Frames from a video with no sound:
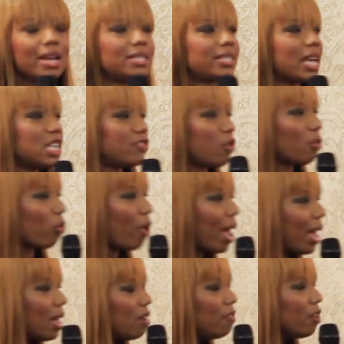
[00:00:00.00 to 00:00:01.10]
It stands for
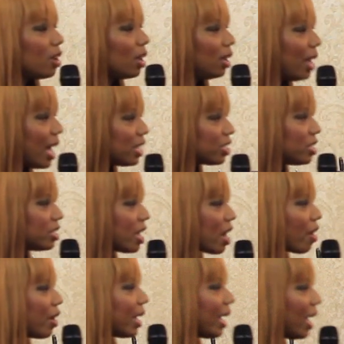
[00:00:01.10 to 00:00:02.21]
Brave,
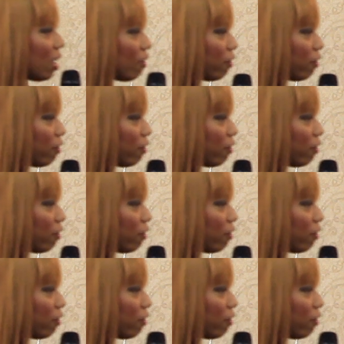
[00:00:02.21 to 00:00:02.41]
Legendary,